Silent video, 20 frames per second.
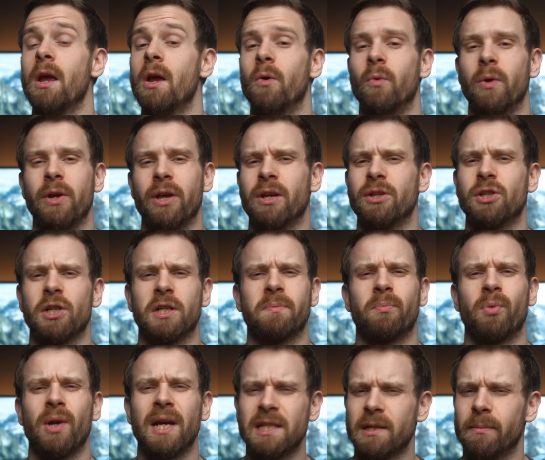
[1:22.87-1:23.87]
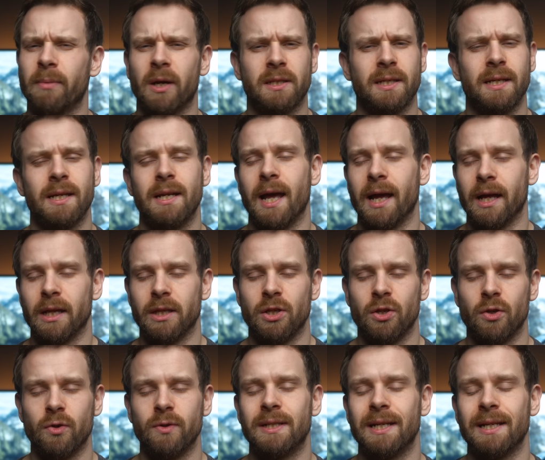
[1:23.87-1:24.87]
where you can just press a button and
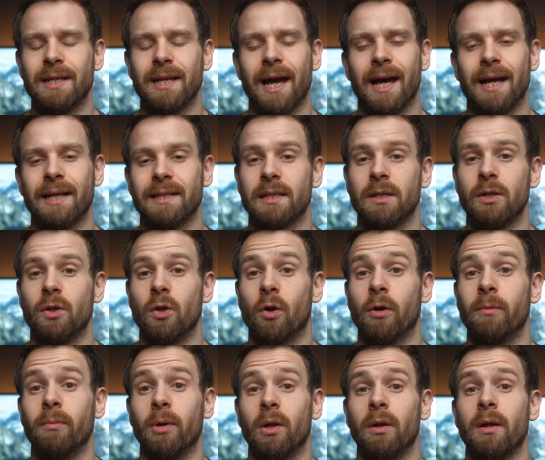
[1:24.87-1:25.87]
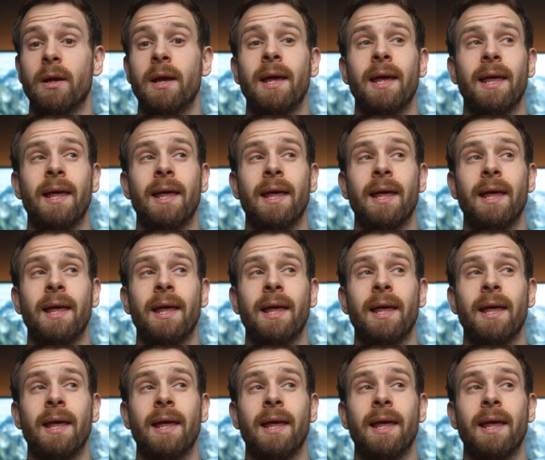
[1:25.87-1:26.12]
use it as normal.